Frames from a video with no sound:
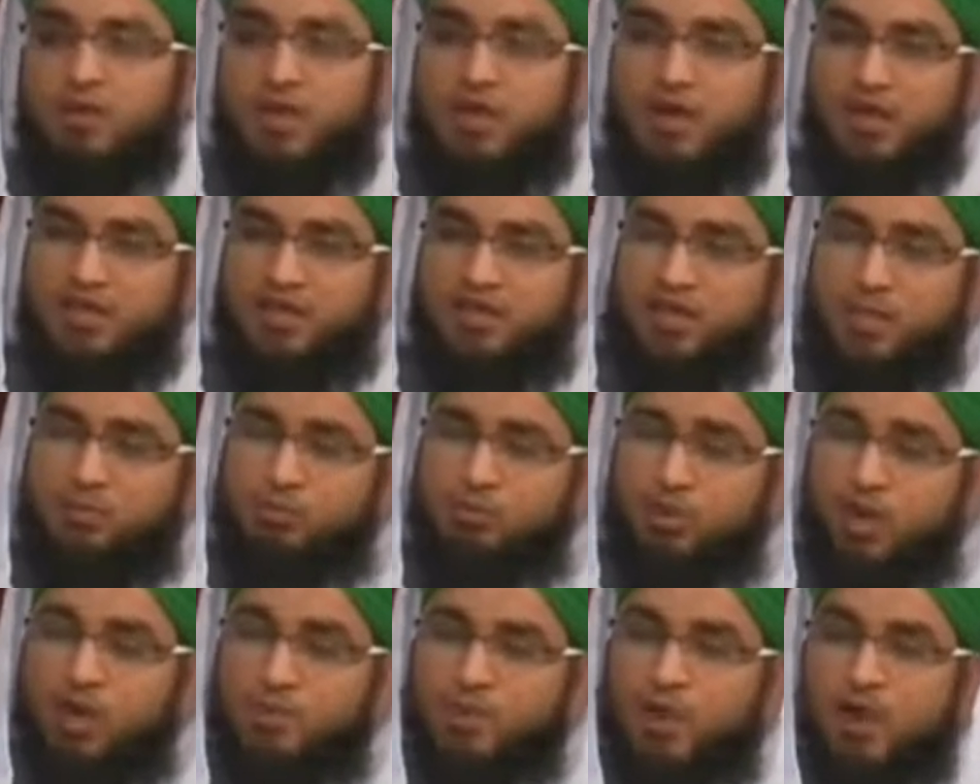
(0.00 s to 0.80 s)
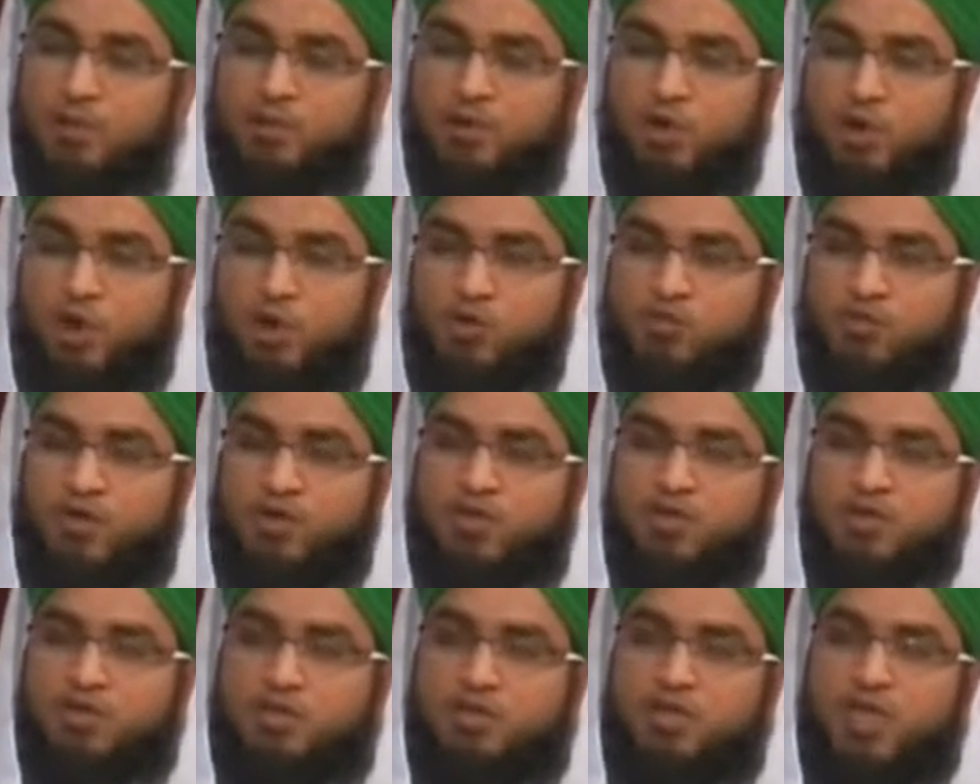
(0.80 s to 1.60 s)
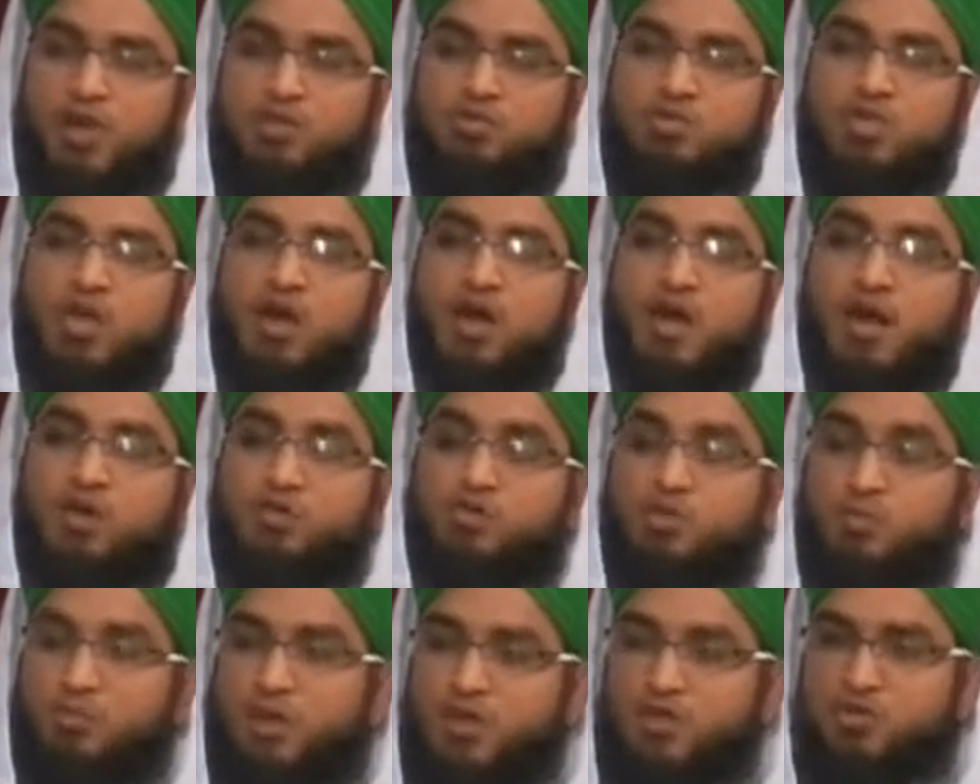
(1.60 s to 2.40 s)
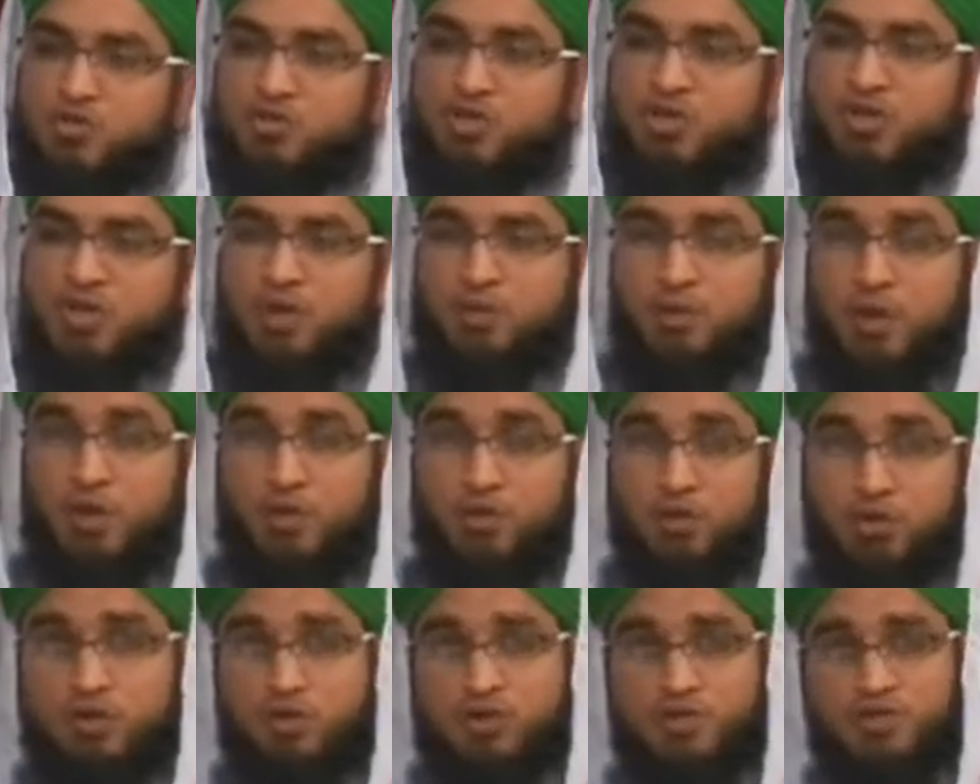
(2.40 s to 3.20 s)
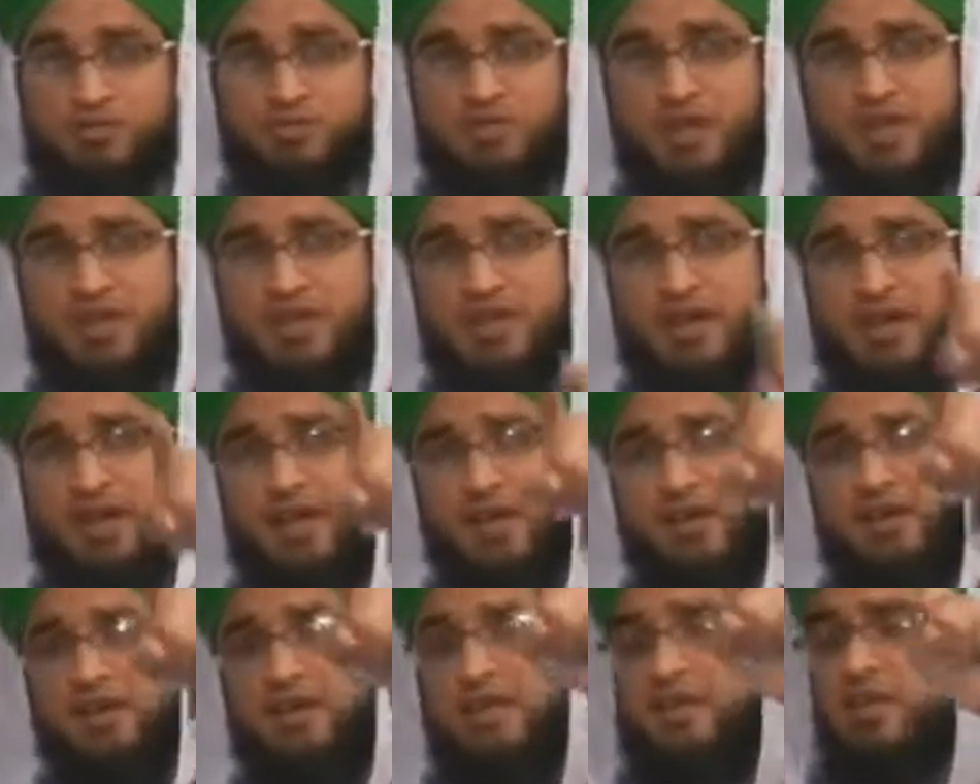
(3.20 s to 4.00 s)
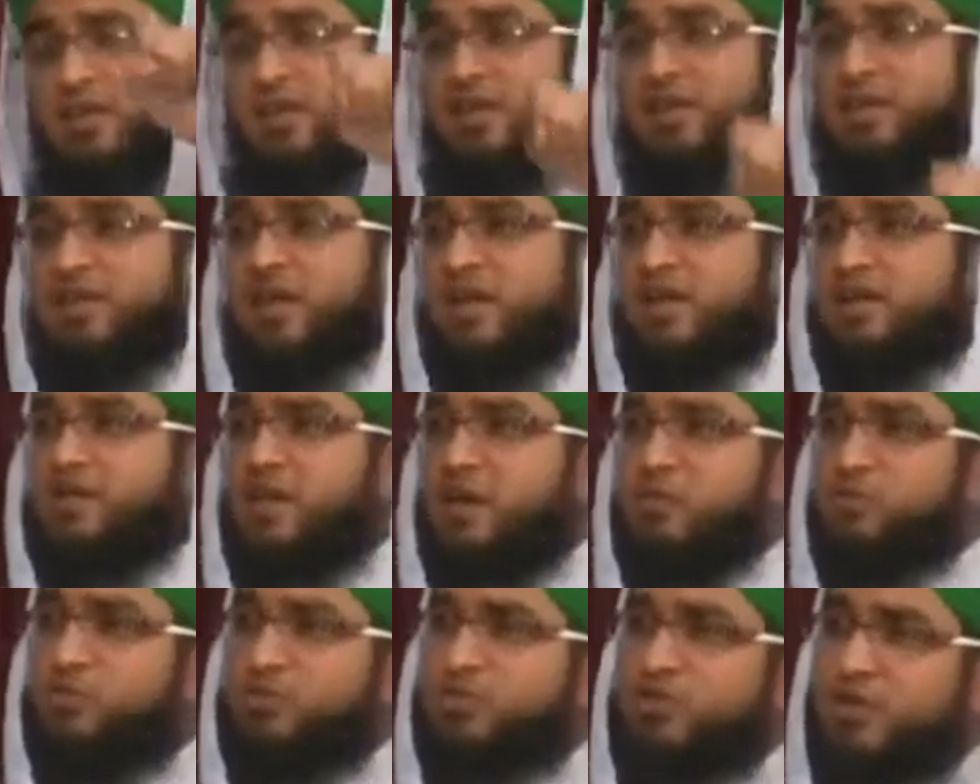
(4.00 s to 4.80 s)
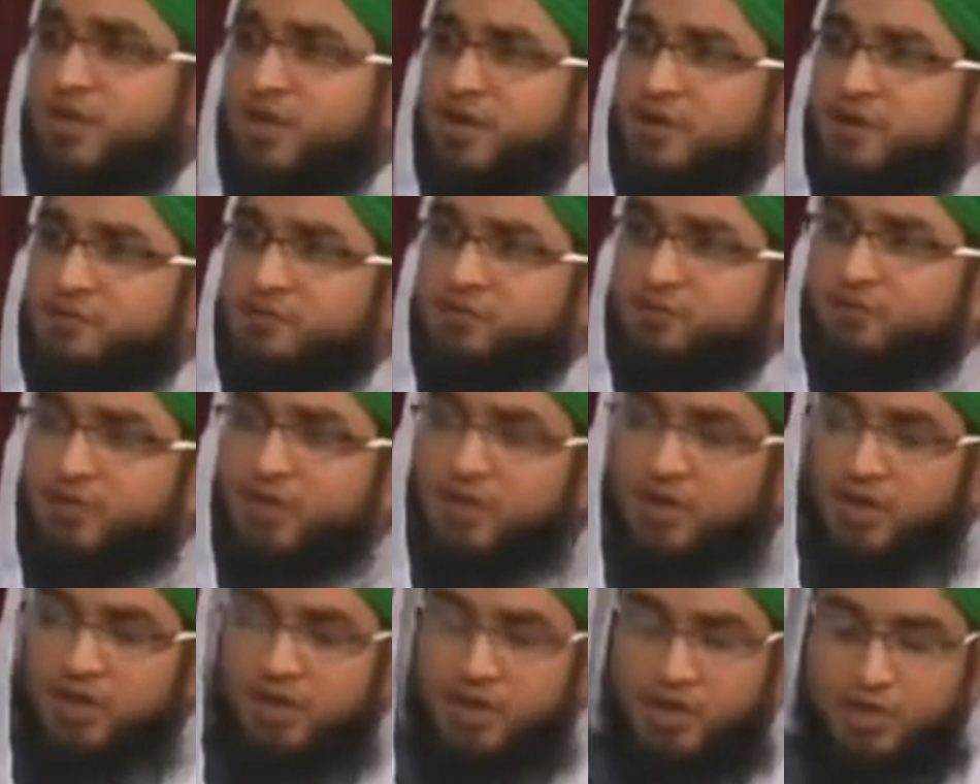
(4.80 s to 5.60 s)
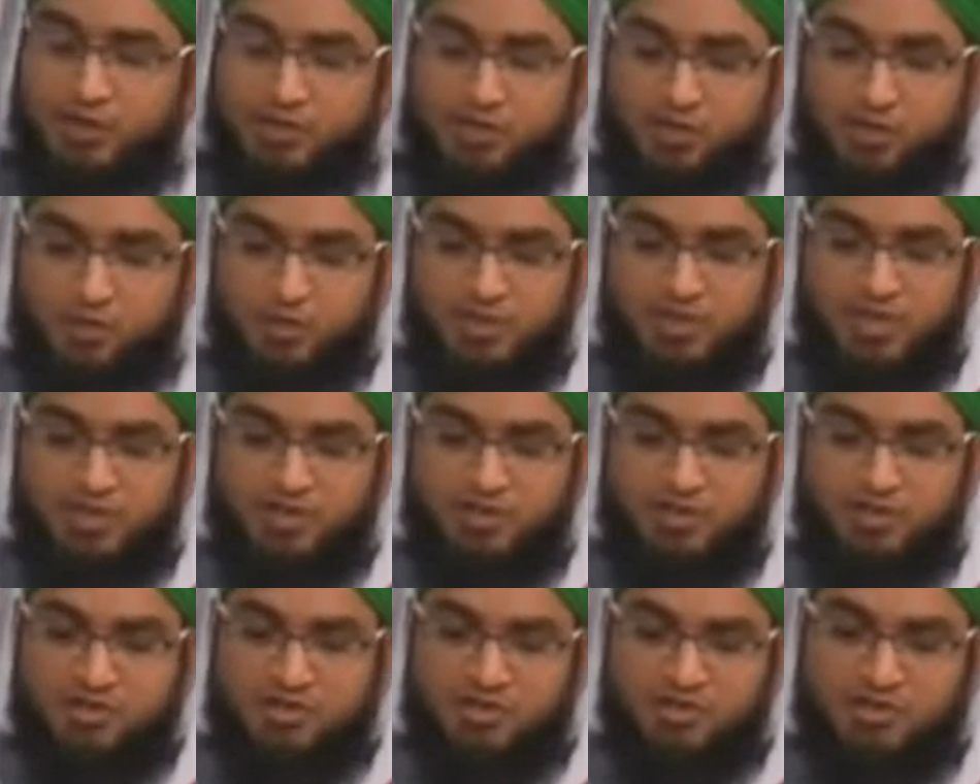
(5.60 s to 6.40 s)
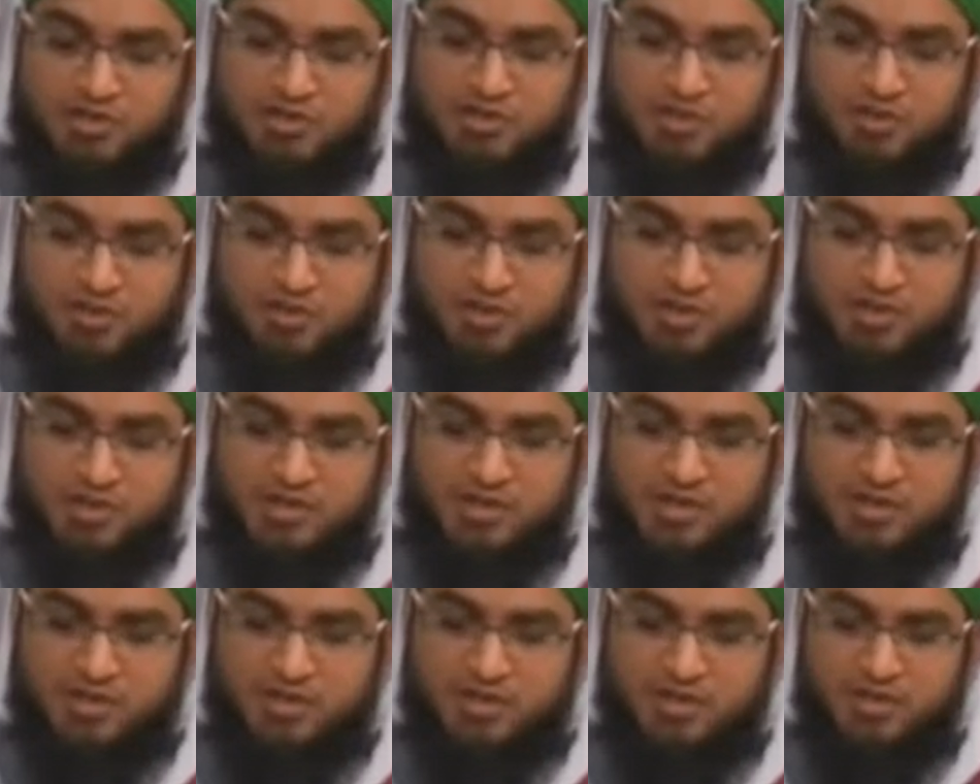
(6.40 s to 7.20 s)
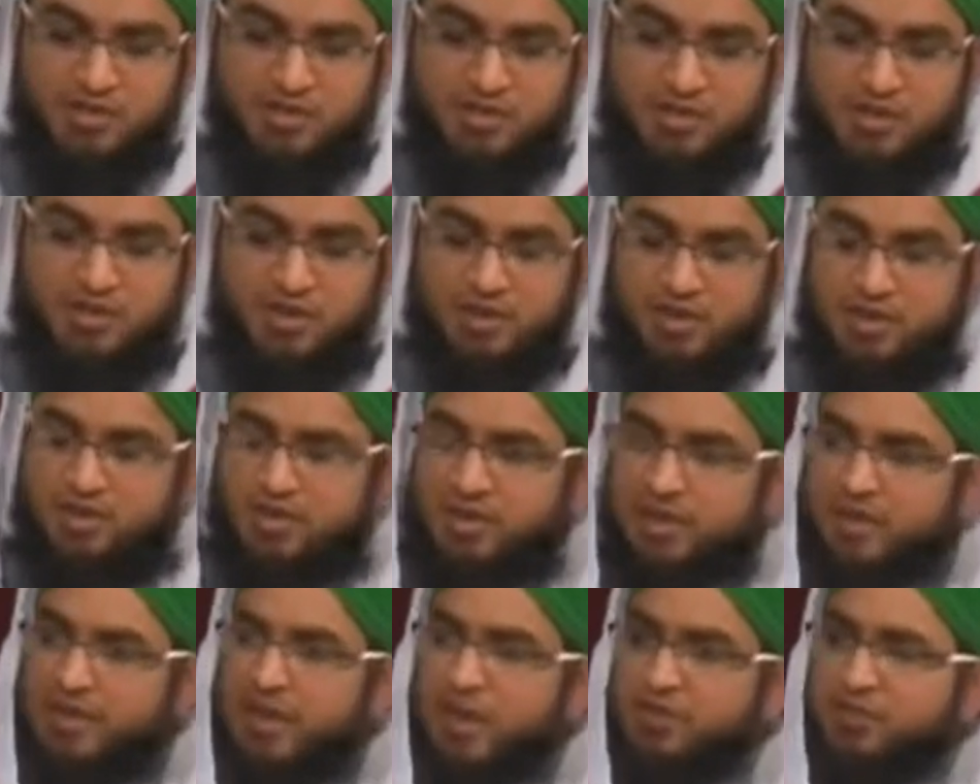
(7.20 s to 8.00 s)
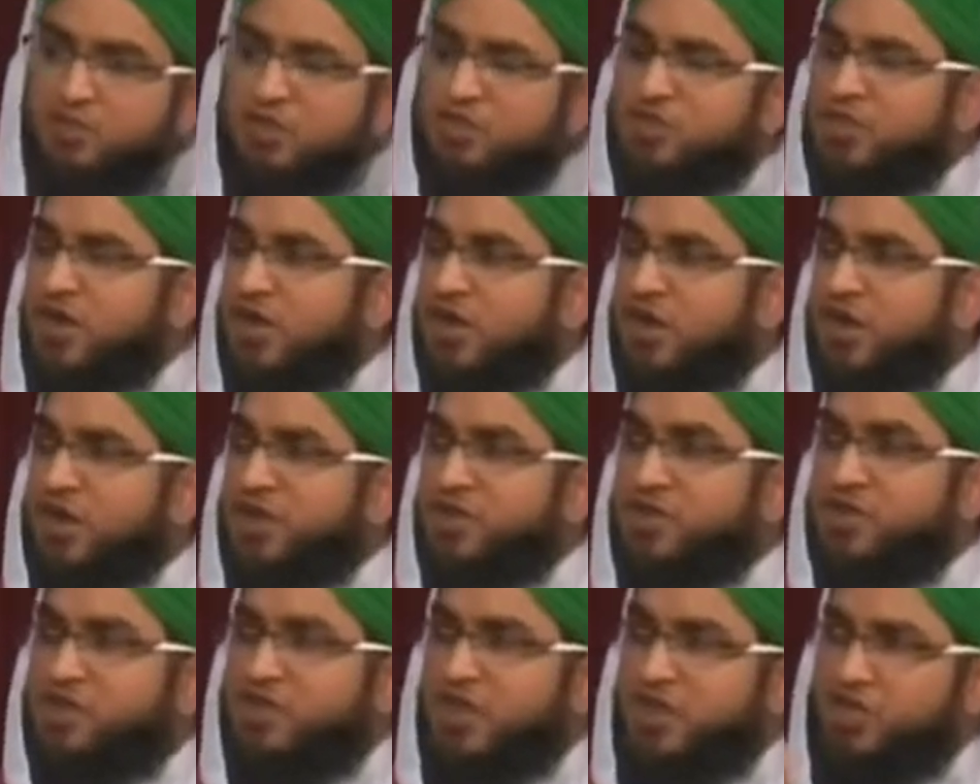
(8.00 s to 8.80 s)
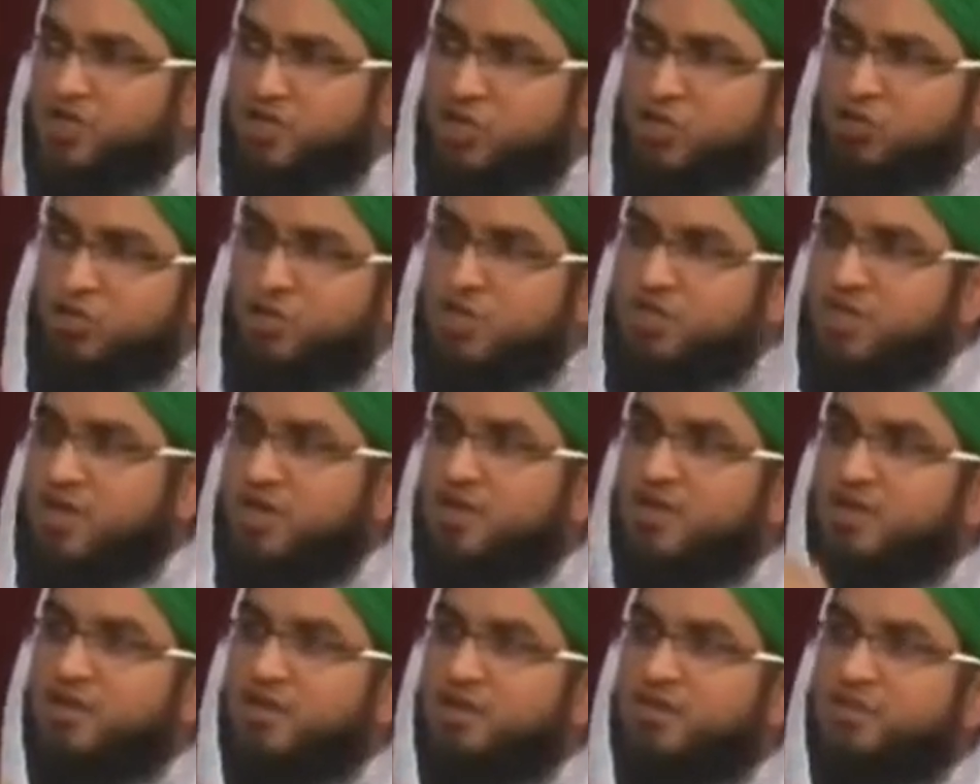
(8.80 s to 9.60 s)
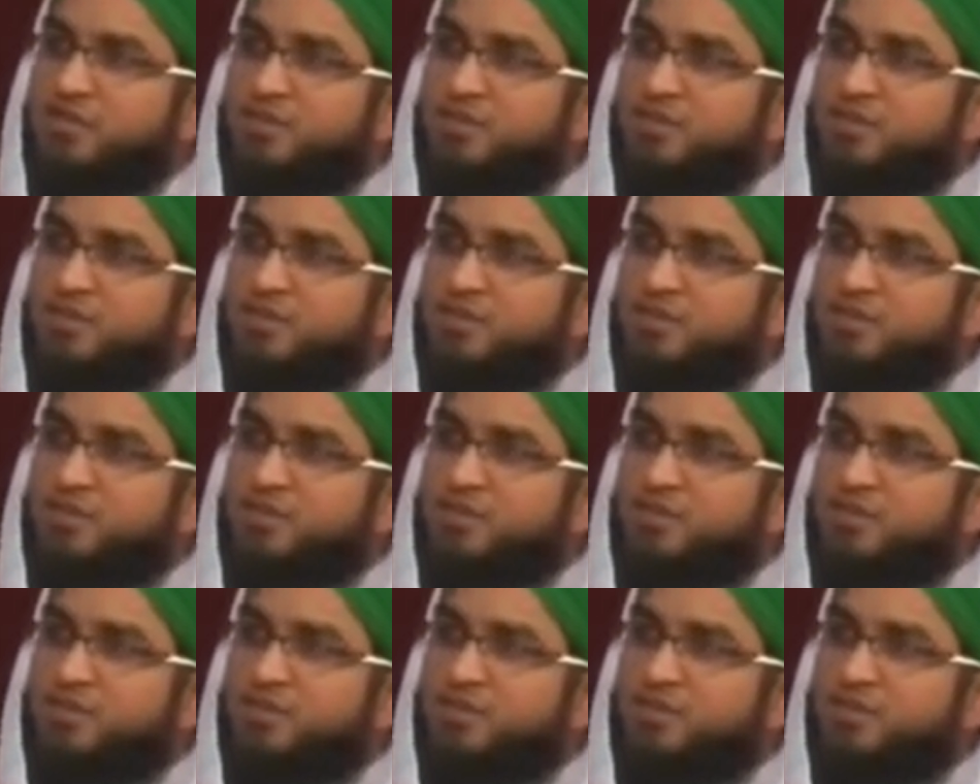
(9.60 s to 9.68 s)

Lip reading: Hazrat Abdul Rahman bin Auf radiyallahu ta'ala anhu mentioned to them that look straight ahead, that is Abu Jahl. So when the children saw this, they gave ishara, indication to each another,